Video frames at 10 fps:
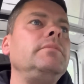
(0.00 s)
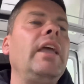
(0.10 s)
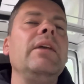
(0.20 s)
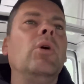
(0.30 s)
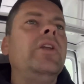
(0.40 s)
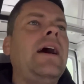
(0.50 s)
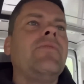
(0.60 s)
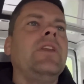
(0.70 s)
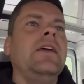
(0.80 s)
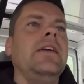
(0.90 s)
He wasn't
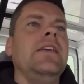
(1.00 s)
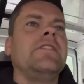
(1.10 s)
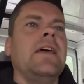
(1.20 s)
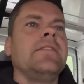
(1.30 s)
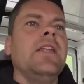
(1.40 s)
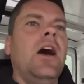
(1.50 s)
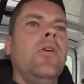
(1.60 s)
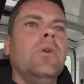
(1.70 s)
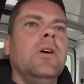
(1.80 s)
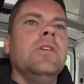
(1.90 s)
having it. He said,
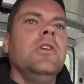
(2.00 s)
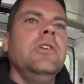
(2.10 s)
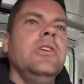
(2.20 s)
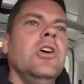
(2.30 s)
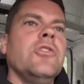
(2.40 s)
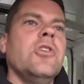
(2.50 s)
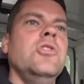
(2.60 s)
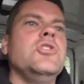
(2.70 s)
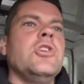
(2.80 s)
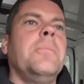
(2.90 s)
no, you're not doing
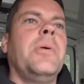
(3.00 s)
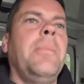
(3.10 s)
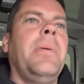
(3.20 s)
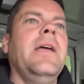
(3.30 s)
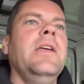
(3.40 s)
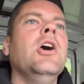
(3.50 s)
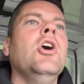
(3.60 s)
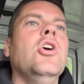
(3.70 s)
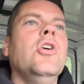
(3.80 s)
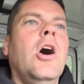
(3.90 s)
your job properly.
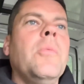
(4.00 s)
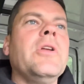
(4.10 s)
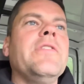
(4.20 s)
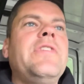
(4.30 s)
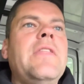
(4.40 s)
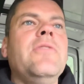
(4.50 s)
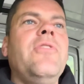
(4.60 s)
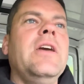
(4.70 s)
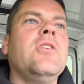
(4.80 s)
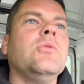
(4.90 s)
I'm going to send the
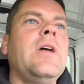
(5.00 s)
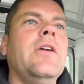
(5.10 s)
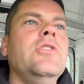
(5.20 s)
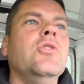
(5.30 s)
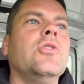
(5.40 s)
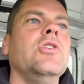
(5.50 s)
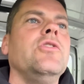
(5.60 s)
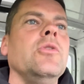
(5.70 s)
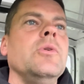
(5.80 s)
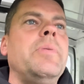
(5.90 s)
vehicle down and you're going to
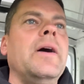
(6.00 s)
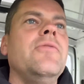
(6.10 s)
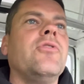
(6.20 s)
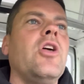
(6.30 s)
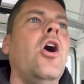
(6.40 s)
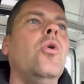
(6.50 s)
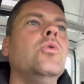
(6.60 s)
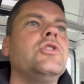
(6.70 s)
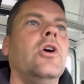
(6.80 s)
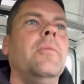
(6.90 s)
do and pay for the whole
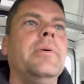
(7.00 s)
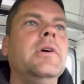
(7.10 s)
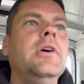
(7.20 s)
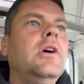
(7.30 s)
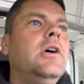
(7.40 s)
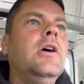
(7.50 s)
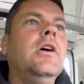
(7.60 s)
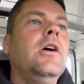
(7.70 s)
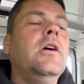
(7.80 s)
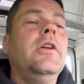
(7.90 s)
job.
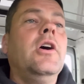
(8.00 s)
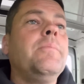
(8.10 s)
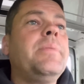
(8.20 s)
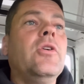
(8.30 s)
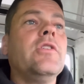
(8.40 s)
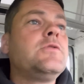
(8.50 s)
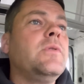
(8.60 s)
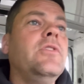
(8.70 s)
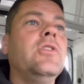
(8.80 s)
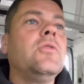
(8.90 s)
And I'd be honest
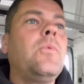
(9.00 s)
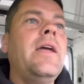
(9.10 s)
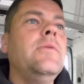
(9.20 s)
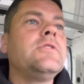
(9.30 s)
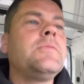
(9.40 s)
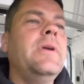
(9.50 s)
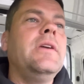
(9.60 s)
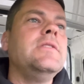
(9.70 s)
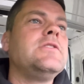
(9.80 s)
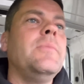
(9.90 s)
with you, the way he was
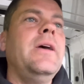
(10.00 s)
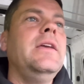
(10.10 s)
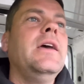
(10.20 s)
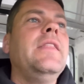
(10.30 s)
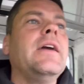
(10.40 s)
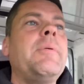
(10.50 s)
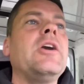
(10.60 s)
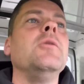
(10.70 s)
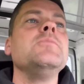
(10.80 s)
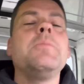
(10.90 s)
speaking to me, it
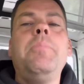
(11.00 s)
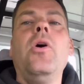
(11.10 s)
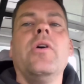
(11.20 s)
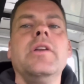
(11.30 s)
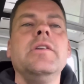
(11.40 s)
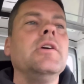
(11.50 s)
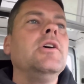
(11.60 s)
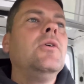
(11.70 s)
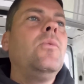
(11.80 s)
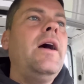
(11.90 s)
becomes a point
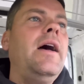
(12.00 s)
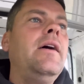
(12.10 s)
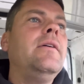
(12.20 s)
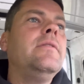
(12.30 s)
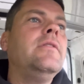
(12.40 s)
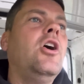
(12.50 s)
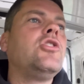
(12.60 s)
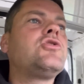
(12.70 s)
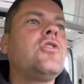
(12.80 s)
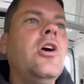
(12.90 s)
where I
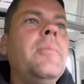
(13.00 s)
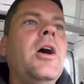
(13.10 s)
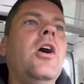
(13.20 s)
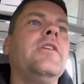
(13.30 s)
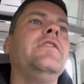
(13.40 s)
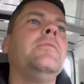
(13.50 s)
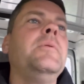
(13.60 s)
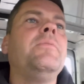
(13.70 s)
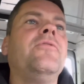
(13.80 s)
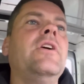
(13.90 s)
try my hardest to be
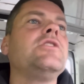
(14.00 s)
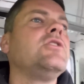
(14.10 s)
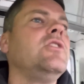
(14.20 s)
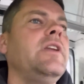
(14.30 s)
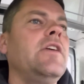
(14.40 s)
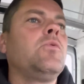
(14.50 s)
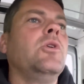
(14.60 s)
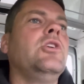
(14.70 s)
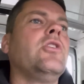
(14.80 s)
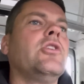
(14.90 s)
professional, and that's what
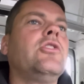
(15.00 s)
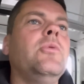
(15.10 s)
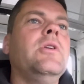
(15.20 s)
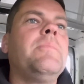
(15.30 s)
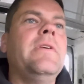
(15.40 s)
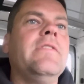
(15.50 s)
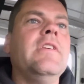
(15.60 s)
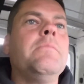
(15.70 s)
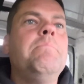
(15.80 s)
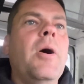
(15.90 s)
you've got to do in a
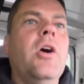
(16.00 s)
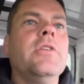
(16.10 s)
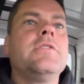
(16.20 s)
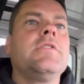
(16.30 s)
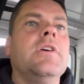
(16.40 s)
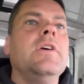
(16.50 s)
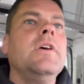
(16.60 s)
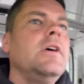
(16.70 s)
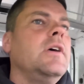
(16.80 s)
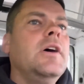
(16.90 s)
business, but
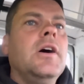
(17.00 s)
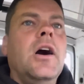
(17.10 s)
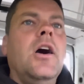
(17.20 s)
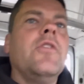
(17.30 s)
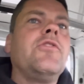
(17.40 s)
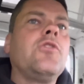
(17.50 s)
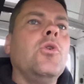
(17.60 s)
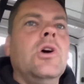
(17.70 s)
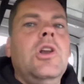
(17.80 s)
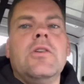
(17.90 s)
I
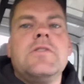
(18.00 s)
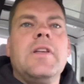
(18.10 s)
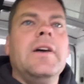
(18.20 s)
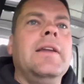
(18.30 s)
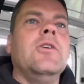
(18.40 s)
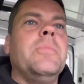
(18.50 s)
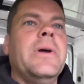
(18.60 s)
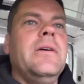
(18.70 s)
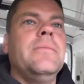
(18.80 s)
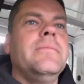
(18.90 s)
sort of lost it a little
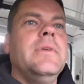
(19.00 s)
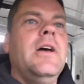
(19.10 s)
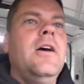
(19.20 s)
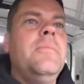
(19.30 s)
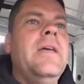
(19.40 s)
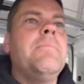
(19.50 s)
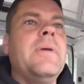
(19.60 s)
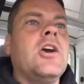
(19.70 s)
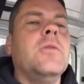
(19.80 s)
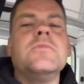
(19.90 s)
bit. It
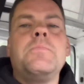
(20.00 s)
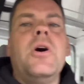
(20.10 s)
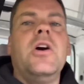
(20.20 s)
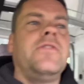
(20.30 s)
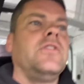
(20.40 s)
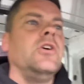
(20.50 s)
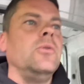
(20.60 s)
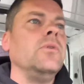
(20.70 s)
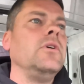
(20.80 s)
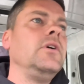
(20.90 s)
becomes personal.
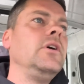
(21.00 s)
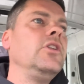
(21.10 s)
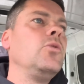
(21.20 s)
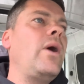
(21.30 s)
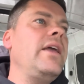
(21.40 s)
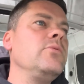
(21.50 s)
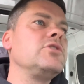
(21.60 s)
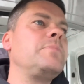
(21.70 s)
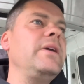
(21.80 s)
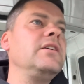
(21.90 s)
The way he was
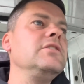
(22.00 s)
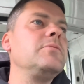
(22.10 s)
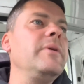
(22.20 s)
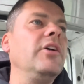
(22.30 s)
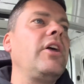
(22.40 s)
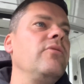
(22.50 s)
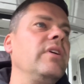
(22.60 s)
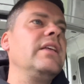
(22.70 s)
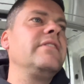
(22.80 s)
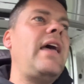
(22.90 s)
speaking to me, I don't
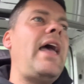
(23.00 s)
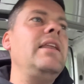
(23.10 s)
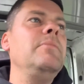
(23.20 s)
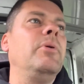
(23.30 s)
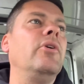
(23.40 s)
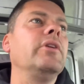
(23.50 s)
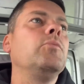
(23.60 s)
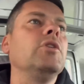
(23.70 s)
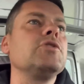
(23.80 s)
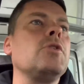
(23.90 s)
think there's any point
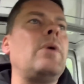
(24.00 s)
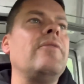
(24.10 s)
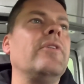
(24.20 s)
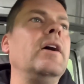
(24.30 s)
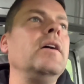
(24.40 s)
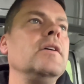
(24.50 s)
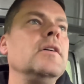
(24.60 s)
whatsoever.